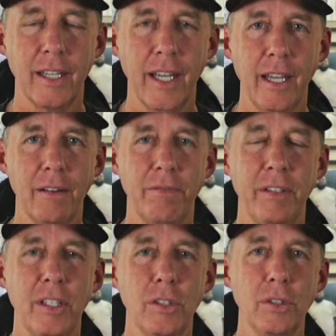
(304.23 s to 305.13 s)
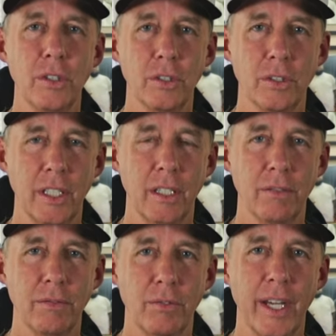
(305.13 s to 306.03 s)
And feel yourself
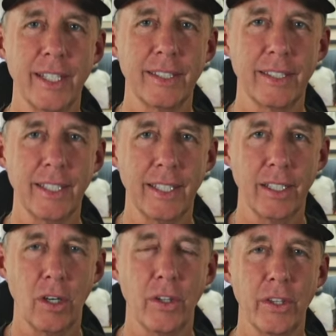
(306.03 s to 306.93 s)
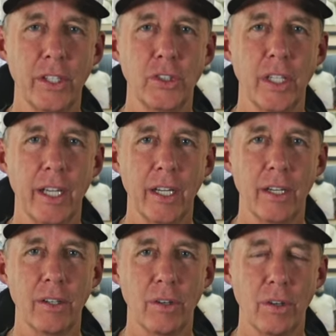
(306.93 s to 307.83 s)
resting on the
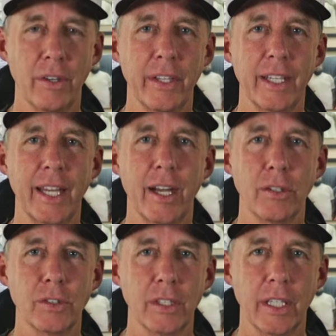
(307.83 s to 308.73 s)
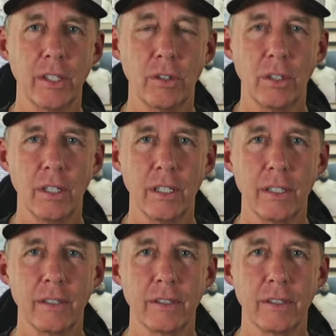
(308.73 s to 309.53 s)
chair or on the couch that you're on.